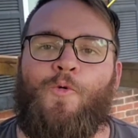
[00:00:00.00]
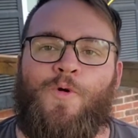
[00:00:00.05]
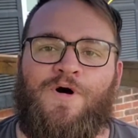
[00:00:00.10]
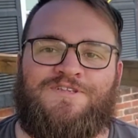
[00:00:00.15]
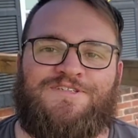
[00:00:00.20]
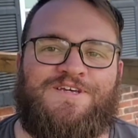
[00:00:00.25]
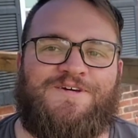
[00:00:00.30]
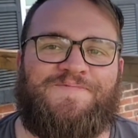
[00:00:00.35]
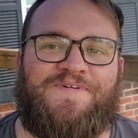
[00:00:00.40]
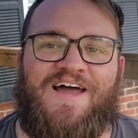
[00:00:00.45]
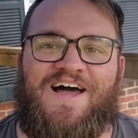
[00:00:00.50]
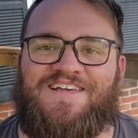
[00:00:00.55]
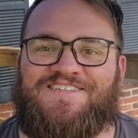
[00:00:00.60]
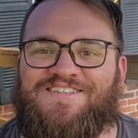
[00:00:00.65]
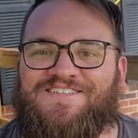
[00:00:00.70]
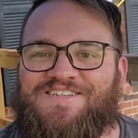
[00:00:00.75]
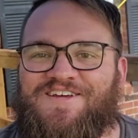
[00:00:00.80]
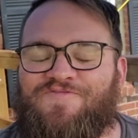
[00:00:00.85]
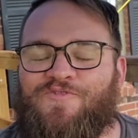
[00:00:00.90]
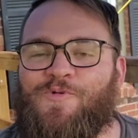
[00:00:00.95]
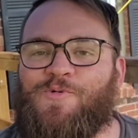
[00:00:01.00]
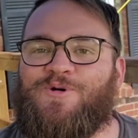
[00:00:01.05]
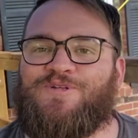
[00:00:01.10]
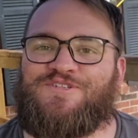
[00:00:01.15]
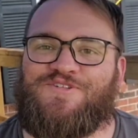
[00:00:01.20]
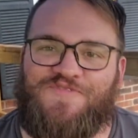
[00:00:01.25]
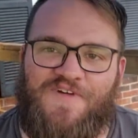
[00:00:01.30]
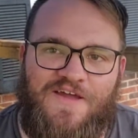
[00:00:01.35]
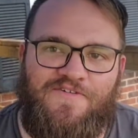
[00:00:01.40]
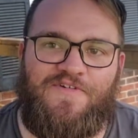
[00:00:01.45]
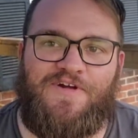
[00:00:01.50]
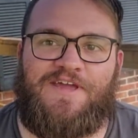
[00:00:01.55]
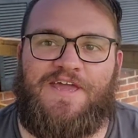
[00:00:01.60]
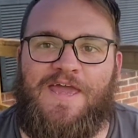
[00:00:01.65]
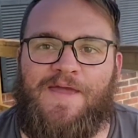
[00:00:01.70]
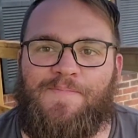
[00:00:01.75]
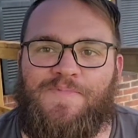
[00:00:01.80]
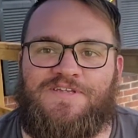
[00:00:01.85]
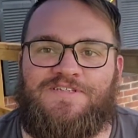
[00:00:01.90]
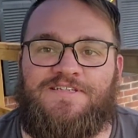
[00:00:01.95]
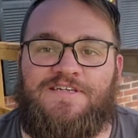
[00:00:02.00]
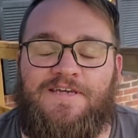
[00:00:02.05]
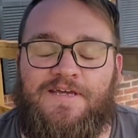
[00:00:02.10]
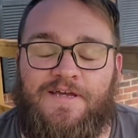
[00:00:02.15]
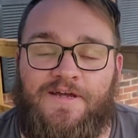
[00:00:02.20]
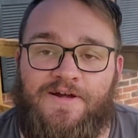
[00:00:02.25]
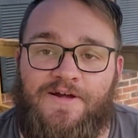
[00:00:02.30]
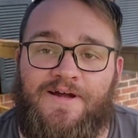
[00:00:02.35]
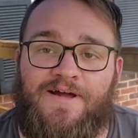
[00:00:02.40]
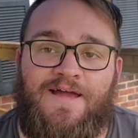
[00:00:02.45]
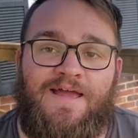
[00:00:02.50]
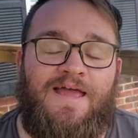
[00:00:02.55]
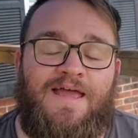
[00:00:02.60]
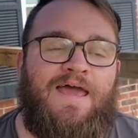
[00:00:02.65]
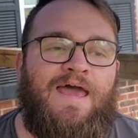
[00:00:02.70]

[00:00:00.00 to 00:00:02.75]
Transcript: What's up, guys? It's everyone's favorite Camputee here,